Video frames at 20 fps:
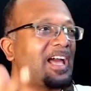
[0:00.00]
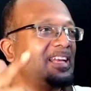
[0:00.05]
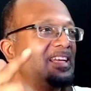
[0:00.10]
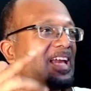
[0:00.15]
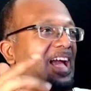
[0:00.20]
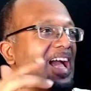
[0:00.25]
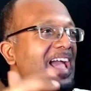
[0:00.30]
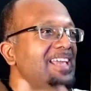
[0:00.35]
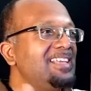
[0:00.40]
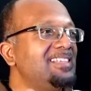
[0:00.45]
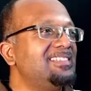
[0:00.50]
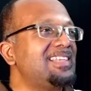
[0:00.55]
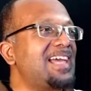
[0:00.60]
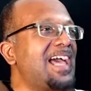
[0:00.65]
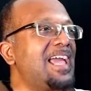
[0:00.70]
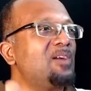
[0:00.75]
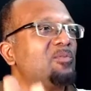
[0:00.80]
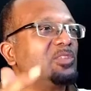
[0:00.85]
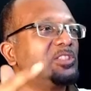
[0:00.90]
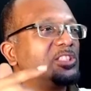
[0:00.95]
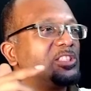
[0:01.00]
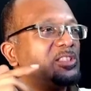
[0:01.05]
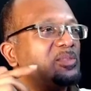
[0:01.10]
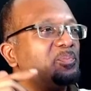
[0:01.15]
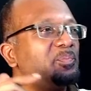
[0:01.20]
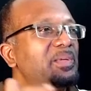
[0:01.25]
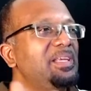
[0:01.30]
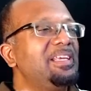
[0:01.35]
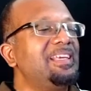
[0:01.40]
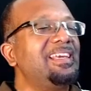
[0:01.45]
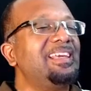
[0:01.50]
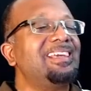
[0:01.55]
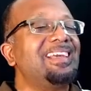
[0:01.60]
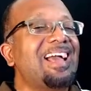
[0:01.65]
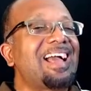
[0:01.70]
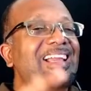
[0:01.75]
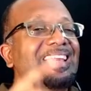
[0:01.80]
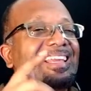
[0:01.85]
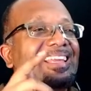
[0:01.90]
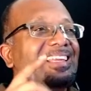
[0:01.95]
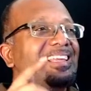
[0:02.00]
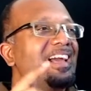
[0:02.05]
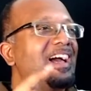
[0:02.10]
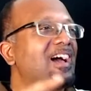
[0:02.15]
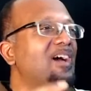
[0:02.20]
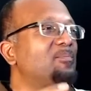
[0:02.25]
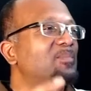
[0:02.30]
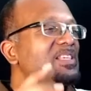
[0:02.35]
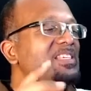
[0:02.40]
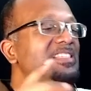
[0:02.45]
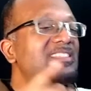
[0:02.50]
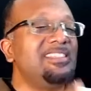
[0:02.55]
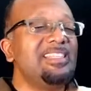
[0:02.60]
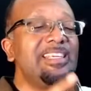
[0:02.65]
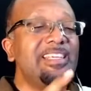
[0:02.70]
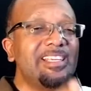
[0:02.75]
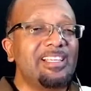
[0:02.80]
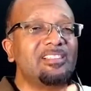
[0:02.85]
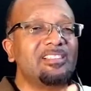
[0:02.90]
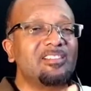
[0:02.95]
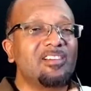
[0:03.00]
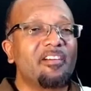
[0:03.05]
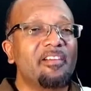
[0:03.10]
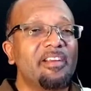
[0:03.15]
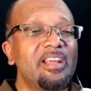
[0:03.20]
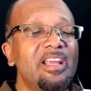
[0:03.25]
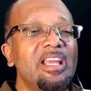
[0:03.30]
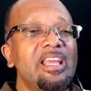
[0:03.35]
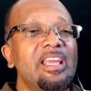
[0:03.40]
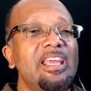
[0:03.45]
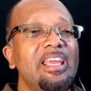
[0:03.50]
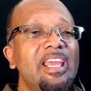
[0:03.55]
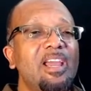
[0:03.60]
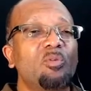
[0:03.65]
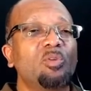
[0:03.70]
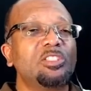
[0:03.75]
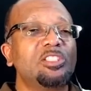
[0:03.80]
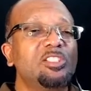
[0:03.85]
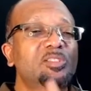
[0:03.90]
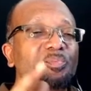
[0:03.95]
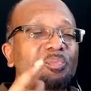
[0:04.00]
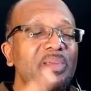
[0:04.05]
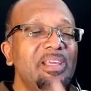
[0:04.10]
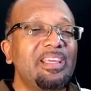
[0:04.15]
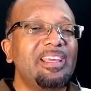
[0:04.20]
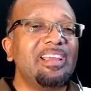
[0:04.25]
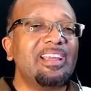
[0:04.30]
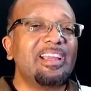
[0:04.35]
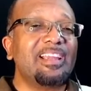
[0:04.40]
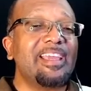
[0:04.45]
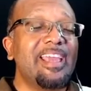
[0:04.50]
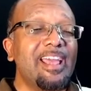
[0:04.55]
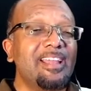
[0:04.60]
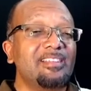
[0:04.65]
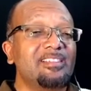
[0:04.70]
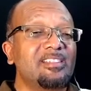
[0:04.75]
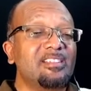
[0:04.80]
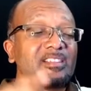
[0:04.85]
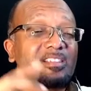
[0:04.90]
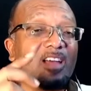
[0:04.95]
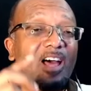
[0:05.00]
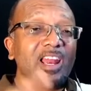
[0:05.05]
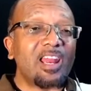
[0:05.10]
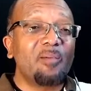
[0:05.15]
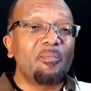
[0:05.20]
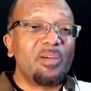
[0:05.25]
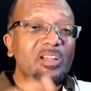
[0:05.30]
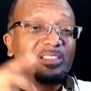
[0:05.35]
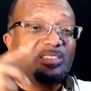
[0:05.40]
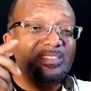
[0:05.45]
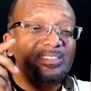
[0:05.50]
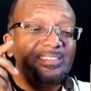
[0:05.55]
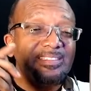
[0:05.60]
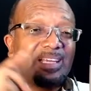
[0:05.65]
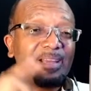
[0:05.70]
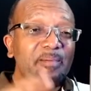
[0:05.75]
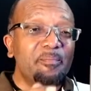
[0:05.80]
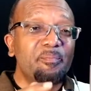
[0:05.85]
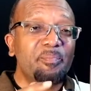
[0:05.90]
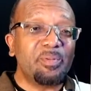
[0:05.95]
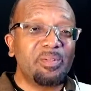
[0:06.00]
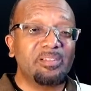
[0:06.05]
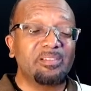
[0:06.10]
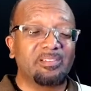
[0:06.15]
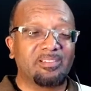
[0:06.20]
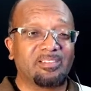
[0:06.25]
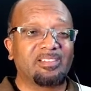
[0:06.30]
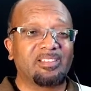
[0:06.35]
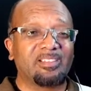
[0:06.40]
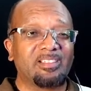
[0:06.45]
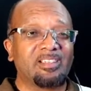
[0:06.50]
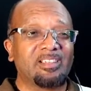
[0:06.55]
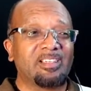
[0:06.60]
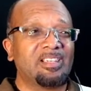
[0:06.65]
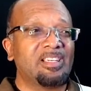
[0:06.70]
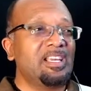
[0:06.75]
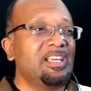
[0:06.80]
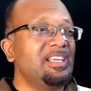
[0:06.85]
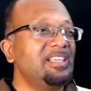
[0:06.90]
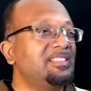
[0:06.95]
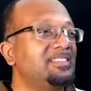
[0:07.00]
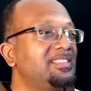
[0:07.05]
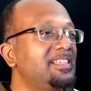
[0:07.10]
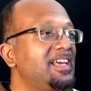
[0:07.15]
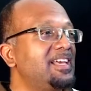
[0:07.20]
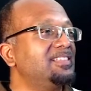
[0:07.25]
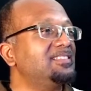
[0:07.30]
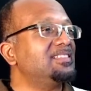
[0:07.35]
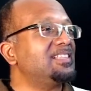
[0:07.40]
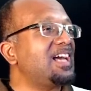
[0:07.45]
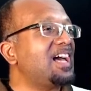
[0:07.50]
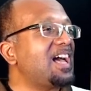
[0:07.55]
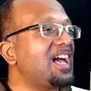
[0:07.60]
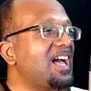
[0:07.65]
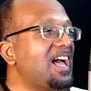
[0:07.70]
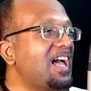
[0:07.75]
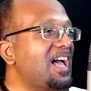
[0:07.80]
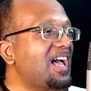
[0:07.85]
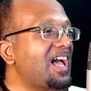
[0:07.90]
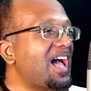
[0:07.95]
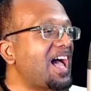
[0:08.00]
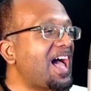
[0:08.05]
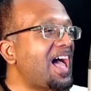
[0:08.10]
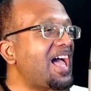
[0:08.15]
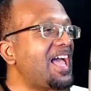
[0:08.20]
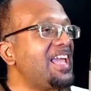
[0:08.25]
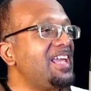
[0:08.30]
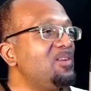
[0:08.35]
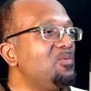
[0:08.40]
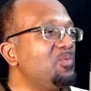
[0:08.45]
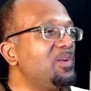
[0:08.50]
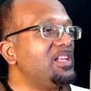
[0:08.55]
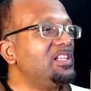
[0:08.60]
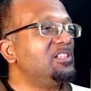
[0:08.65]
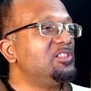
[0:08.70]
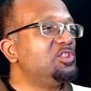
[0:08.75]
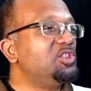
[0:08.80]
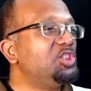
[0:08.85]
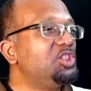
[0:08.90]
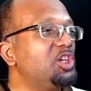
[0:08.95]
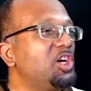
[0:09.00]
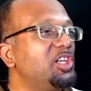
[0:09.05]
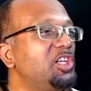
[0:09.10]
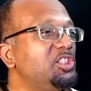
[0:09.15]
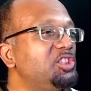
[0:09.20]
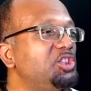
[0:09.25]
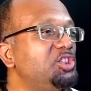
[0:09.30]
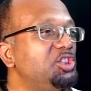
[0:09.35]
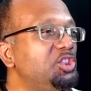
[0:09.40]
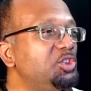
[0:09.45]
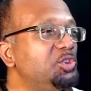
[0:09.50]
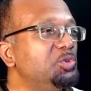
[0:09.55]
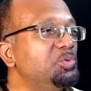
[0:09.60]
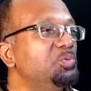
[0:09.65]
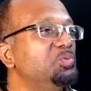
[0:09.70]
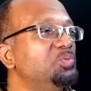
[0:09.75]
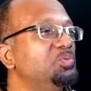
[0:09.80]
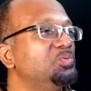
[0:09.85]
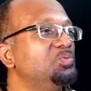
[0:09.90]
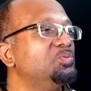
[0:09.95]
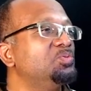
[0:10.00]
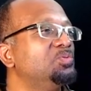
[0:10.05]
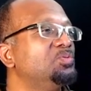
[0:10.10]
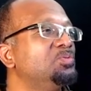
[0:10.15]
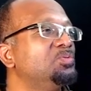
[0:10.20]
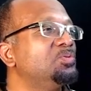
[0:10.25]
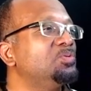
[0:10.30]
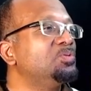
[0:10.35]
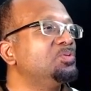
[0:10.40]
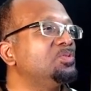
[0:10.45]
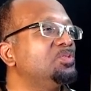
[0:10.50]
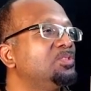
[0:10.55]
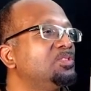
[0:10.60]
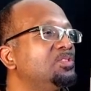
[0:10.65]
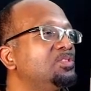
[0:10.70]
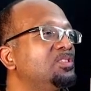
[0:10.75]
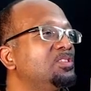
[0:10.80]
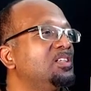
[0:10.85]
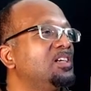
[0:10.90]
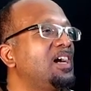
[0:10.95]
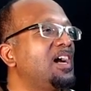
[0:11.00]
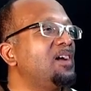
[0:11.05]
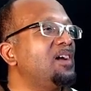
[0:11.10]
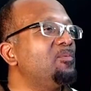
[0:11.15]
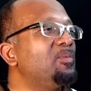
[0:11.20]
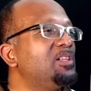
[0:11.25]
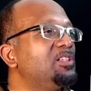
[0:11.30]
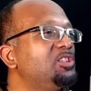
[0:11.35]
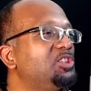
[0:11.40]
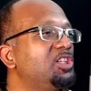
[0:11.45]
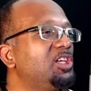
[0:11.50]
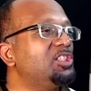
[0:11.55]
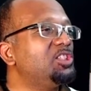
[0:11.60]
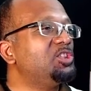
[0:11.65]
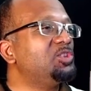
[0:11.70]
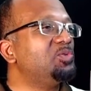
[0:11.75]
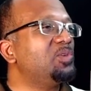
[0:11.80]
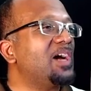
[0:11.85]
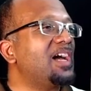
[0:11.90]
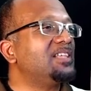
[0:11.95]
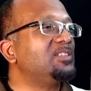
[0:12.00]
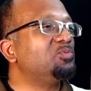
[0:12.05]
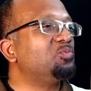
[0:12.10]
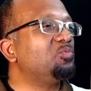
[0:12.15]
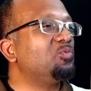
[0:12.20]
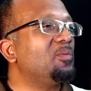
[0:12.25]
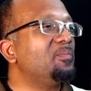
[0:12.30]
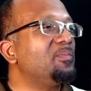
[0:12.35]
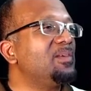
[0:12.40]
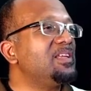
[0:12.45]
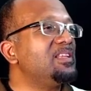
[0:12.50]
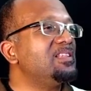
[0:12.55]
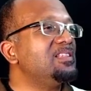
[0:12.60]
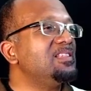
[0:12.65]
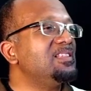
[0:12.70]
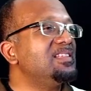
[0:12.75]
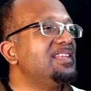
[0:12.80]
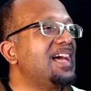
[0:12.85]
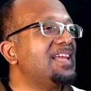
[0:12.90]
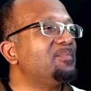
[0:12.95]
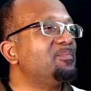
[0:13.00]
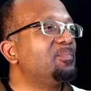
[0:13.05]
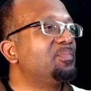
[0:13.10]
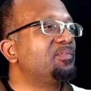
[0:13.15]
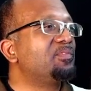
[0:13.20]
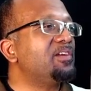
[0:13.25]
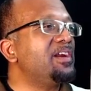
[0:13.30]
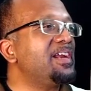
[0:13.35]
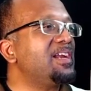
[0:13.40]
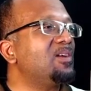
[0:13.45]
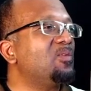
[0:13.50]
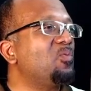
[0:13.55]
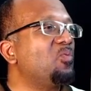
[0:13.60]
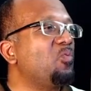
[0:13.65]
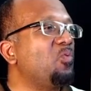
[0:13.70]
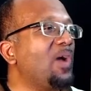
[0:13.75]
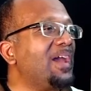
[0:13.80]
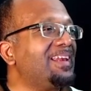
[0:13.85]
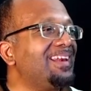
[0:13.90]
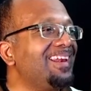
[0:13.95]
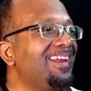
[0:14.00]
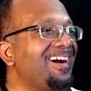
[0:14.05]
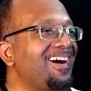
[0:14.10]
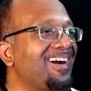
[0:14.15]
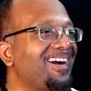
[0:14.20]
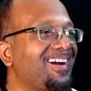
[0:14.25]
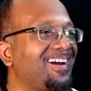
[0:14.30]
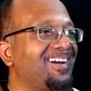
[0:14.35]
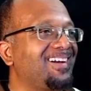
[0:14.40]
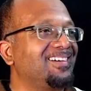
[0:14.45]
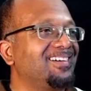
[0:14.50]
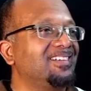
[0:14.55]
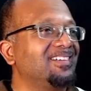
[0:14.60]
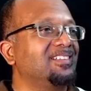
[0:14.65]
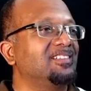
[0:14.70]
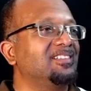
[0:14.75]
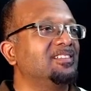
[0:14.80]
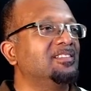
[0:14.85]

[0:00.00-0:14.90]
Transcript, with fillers: and Isaiah was speaking, um, Ezekiel, sorry, here was speaking against Solomon's temple. He says, I will judge you. I will judge you as women that break wedlock.